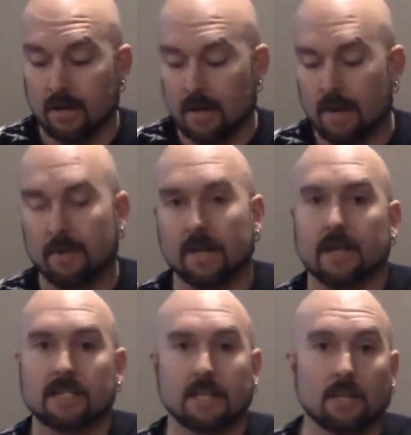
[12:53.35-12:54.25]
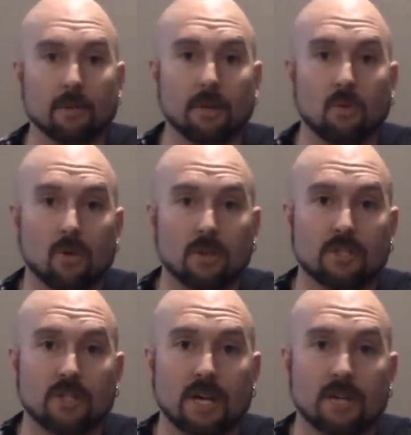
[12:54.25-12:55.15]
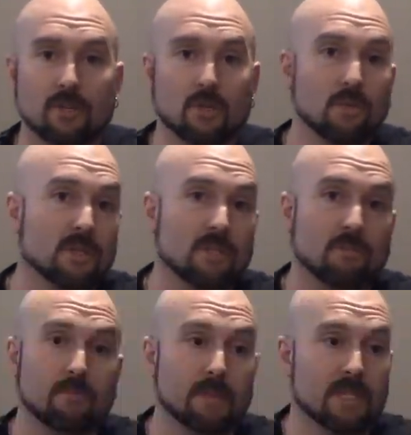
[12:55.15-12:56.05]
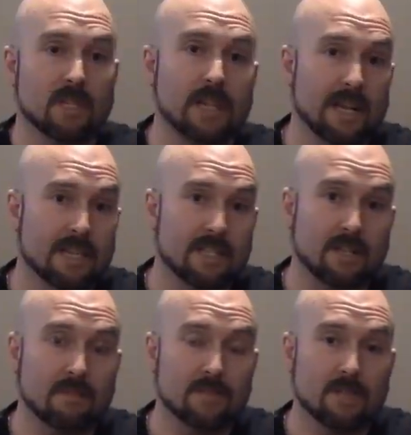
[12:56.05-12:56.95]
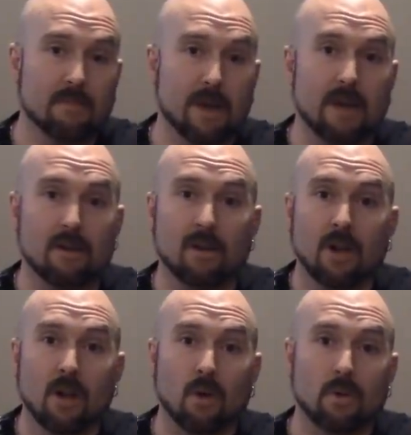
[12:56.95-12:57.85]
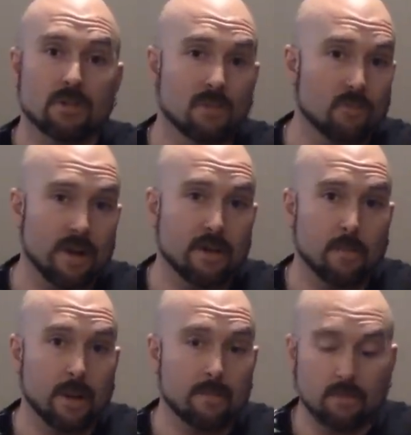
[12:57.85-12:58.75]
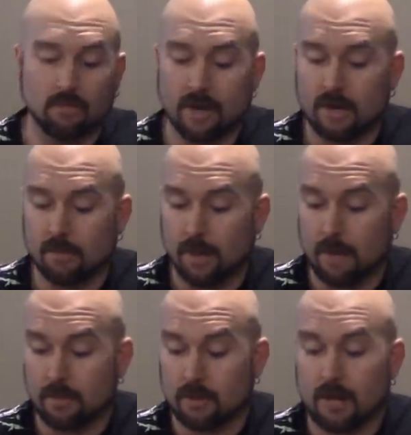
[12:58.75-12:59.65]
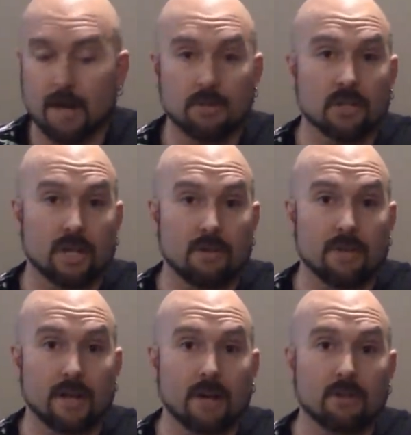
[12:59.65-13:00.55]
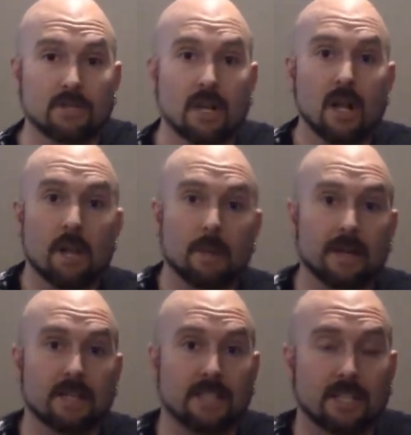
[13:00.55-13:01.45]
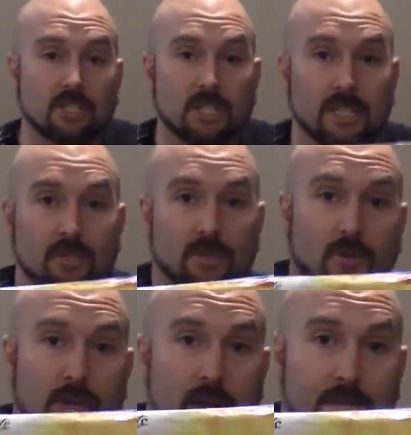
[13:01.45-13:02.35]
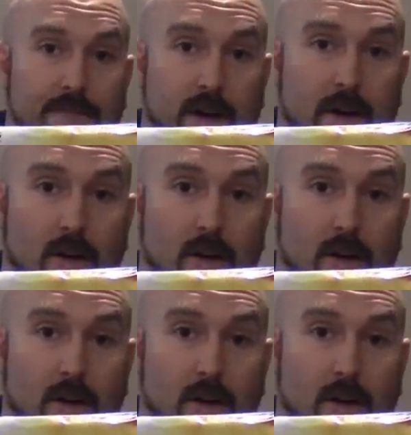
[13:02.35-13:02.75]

I mean, it's a little bit of work that you got to do with some miscellaneous that comes in the mail or some random paper, random paper scraps that you got around the house, but it essentially is going to create fire